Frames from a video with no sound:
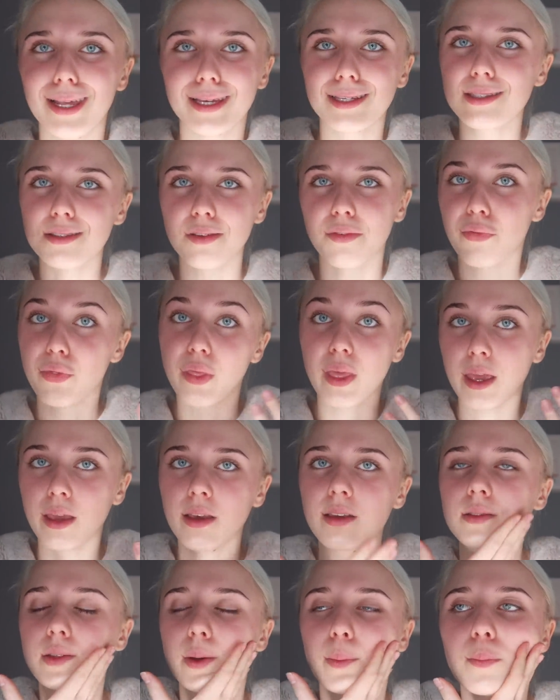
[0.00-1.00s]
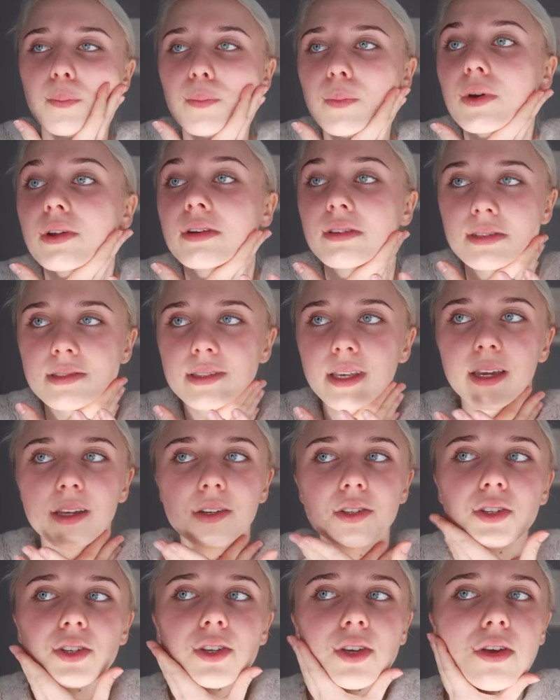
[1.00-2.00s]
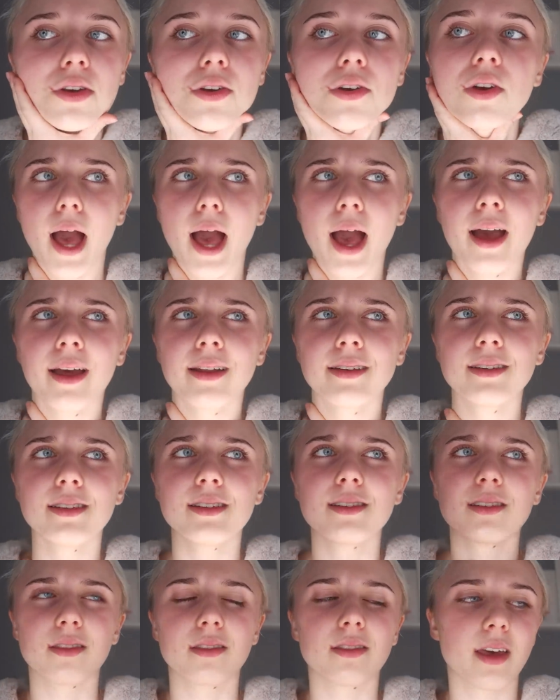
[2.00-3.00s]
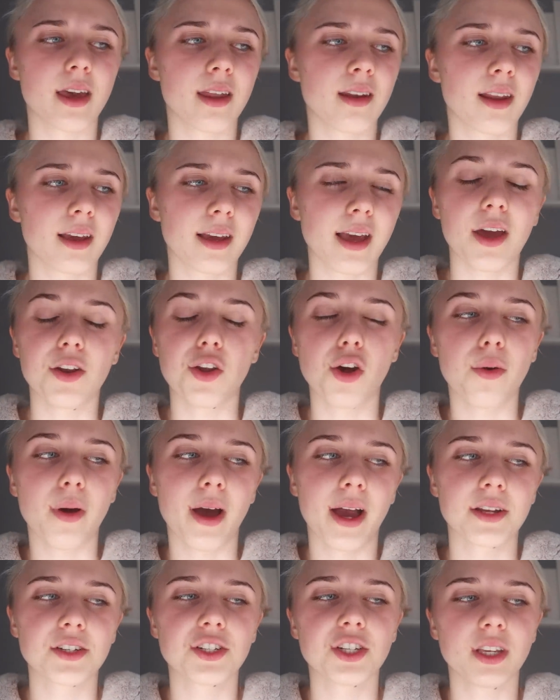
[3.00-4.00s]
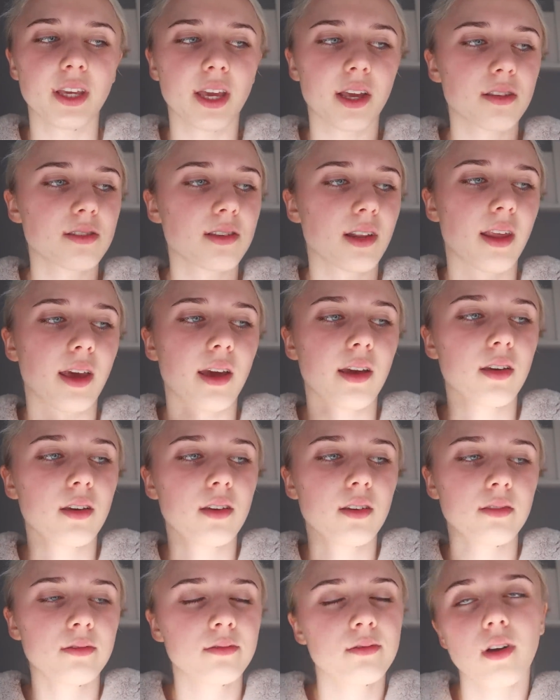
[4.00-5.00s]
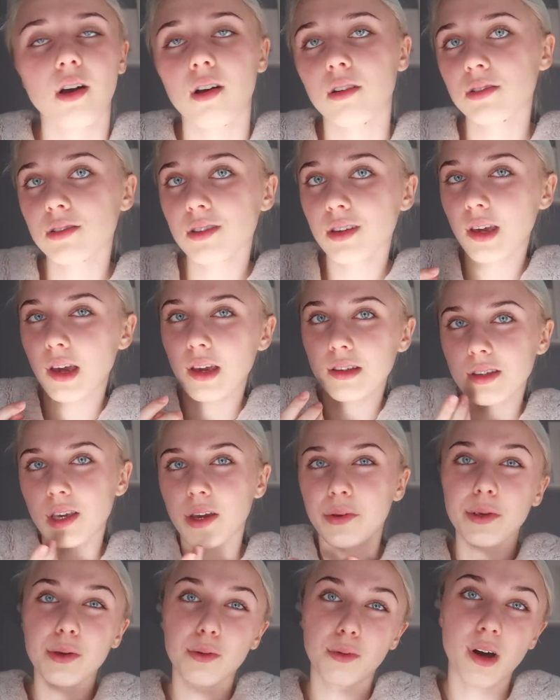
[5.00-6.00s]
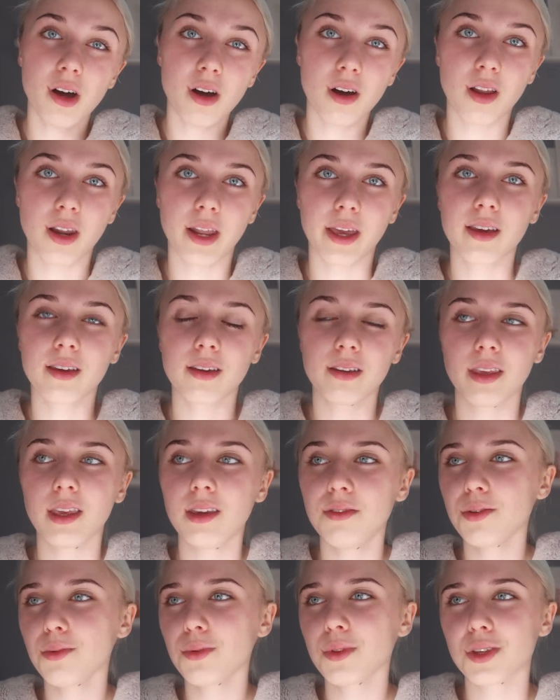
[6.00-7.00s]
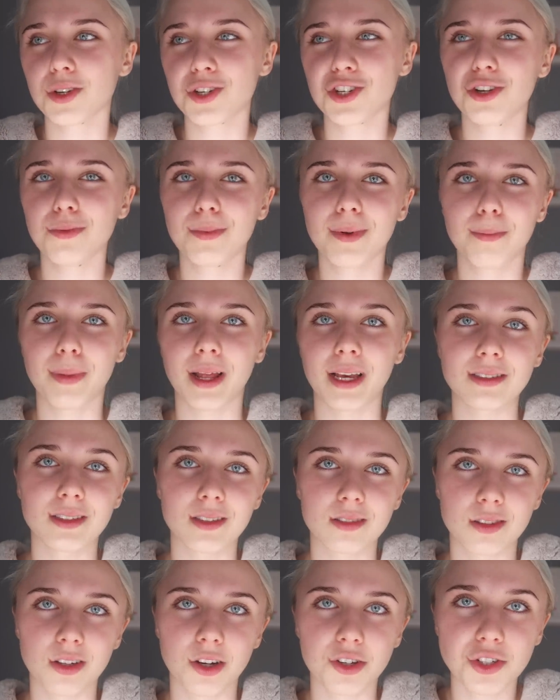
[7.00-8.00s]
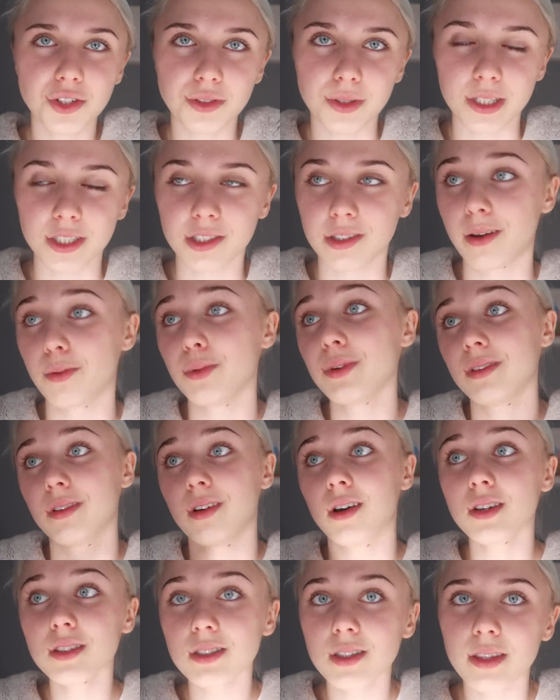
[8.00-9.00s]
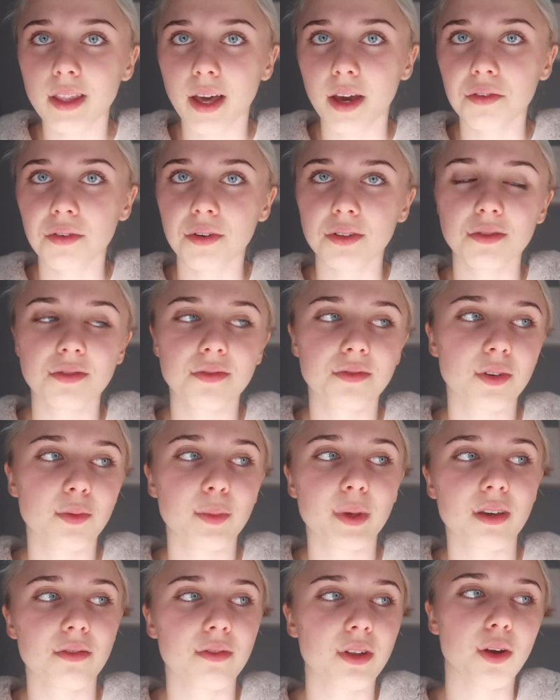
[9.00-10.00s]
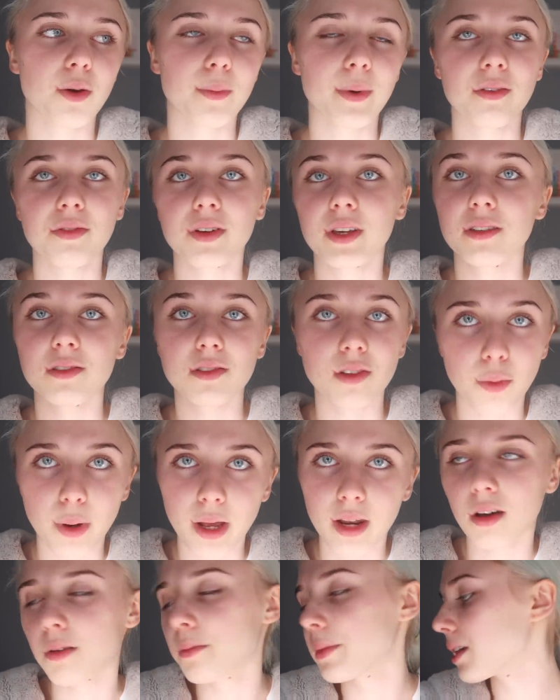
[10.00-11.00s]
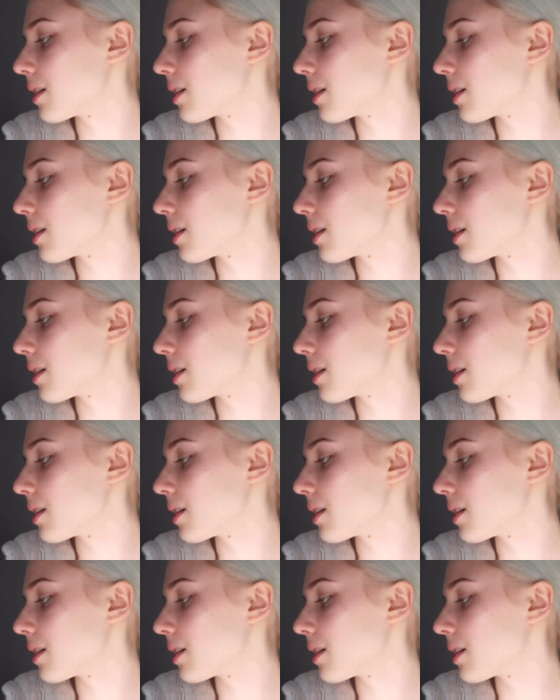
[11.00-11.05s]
list of things I'm gonna say to you and then like I don't actually get to like ask you guys how you are. Like, even with the stupid plastic surgery question, I wouldn't ask you that if I was filming a video about fucking Zoella